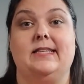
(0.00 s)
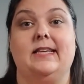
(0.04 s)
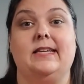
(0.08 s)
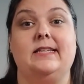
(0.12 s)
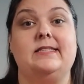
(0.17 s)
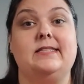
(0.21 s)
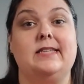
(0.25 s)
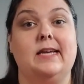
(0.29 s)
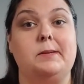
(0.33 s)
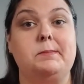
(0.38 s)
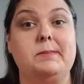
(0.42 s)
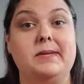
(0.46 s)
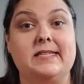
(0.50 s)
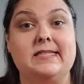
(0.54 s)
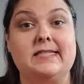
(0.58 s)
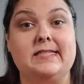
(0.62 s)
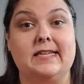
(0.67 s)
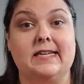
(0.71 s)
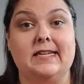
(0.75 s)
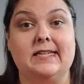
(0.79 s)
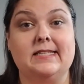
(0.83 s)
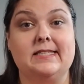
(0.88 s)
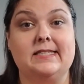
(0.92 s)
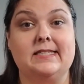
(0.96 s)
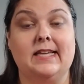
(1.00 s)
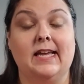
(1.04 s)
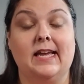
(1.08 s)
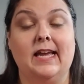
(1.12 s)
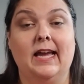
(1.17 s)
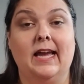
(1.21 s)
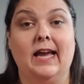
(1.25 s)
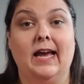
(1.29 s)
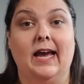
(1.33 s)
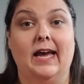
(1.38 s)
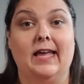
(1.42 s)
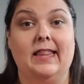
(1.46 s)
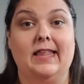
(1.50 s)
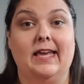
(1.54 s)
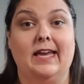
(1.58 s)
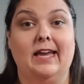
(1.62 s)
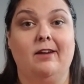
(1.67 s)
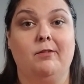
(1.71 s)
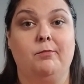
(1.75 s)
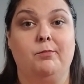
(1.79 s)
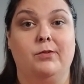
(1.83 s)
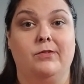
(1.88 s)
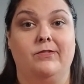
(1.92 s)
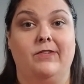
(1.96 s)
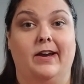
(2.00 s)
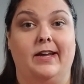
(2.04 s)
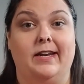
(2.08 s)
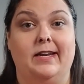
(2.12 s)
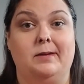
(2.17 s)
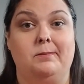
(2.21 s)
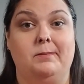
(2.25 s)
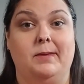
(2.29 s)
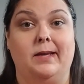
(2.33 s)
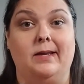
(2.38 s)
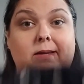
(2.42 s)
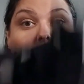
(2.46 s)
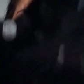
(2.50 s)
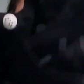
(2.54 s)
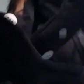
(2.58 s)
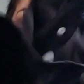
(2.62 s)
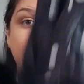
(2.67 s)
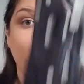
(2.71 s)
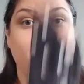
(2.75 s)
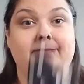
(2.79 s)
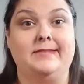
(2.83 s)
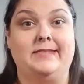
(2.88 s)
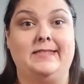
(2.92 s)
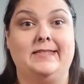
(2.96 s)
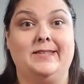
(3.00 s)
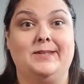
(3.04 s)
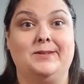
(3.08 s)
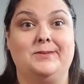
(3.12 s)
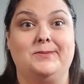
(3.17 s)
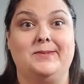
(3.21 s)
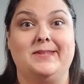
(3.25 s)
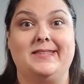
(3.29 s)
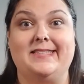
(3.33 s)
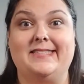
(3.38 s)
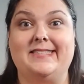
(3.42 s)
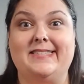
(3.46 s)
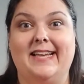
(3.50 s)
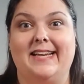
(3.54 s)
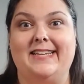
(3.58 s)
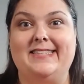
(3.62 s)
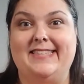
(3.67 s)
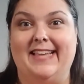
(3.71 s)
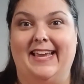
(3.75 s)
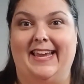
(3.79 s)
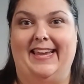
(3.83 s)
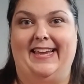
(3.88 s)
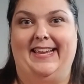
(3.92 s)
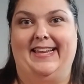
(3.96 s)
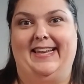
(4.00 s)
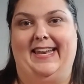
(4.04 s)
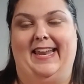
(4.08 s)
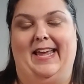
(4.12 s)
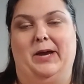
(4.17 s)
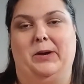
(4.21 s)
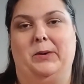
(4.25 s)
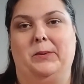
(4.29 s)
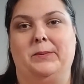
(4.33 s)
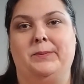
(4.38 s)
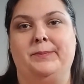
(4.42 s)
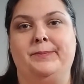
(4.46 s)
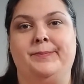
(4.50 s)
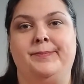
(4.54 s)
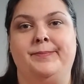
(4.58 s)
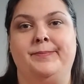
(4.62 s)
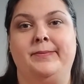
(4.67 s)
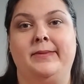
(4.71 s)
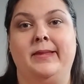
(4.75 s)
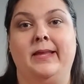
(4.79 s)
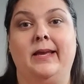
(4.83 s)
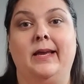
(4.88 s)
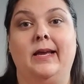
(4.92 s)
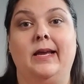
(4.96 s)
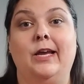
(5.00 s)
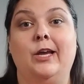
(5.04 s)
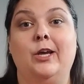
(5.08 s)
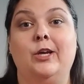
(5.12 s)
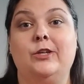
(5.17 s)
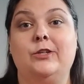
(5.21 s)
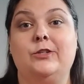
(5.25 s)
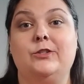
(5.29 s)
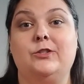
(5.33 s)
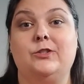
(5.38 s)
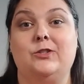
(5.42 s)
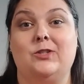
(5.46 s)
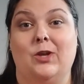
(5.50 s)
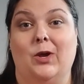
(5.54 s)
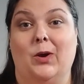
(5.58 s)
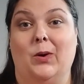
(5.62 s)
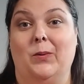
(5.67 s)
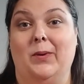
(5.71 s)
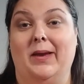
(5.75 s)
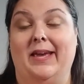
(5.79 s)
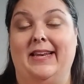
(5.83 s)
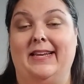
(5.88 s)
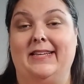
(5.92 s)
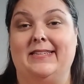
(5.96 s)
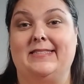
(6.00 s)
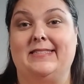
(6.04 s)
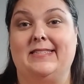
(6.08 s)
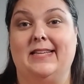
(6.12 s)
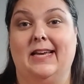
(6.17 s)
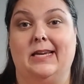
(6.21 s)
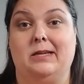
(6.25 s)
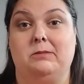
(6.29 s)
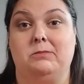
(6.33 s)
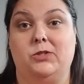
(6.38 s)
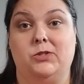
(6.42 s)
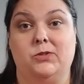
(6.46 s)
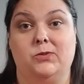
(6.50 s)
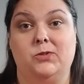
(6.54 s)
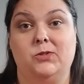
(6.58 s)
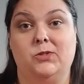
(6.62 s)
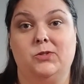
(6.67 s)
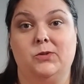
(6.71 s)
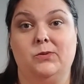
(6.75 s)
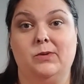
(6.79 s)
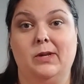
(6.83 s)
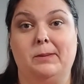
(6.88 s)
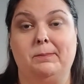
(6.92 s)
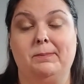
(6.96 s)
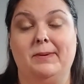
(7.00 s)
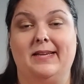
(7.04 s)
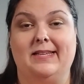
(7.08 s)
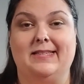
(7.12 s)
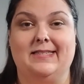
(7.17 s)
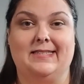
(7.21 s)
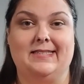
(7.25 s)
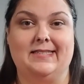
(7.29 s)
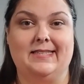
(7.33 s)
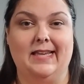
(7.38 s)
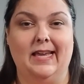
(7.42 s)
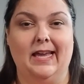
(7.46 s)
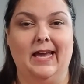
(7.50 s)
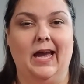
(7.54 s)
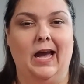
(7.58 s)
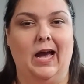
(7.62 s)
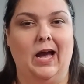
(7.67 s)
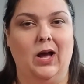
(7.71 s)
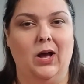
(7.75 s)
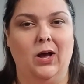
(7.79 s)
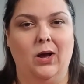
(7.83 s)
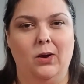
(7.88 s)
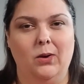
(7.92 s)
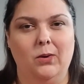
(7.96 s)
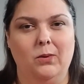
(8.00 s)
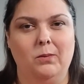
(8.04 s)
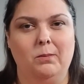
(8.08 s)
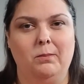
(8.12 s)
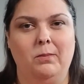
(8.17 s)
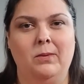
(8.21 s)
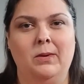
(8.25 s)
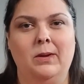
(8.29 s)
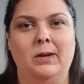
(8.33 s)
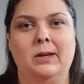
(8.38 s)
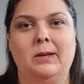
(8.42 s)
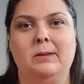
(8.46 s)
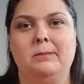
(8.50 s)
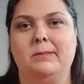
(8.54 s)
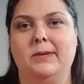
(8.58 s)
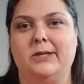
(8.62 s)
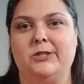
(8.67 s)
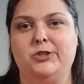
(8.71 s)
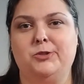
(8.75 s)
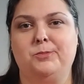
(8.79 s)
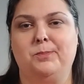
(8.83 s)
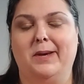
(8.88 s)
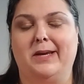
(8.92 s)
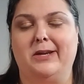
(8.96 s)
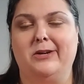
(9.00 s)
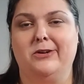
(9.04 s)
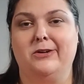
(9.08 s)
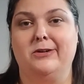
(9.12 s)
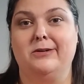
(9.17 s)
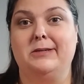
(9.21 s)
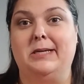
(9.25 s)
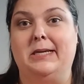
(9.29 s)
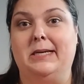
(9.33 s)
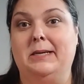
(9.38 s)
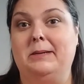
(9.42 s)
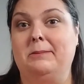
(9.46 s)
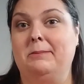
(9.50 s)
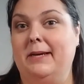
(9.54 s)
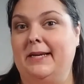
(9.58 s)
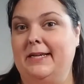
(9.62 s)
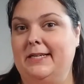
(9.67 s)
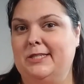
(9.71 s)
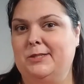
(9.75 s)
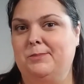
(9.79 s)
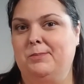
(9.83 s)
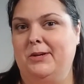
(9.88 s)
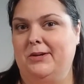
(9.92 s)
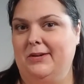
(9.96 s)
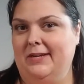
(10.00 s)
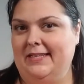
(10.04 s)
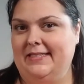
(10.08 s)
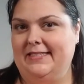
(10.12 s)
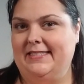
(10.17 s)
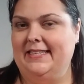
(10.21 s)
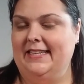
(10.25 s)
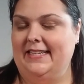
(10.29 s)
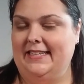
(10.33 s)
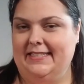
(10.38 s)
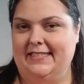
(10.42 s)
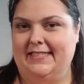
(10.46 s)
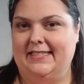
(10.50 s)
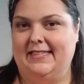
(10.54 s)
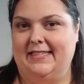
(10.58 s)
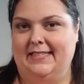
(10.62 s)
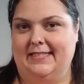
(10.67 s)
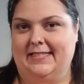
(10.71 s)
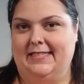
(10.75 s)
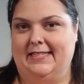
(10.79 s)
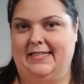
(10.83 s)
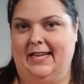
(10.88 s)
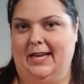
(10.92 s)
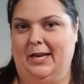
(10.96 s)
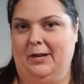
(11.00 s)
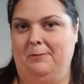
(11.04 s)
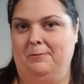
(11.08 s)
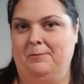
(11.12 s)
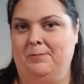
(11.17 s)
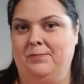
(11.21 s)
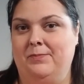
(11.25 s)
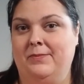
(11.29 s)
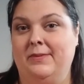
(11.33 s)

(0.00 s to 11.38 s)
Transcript: They had sent me a 6, and they have provided me with a size 8 now. So it is time to suit up and see how much better my experience is this time.